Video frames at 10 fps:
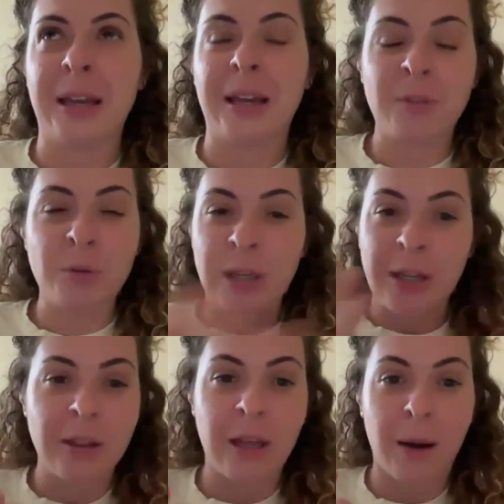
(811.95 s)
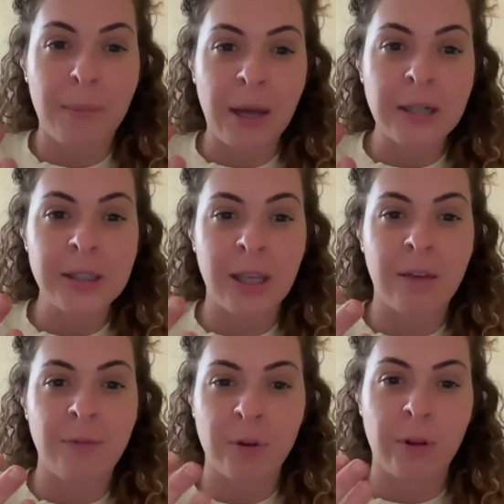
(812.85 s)
like if you need a therapist,
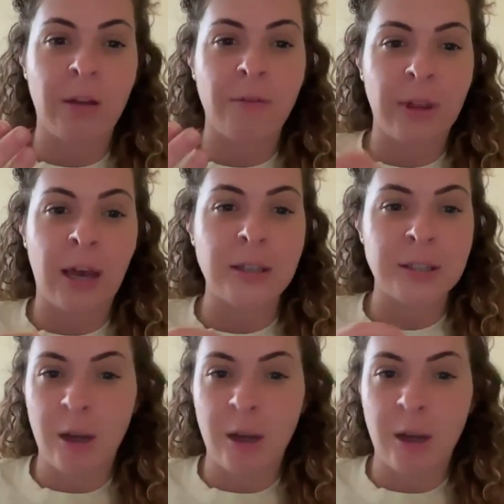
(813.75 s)
like if you're looking for that,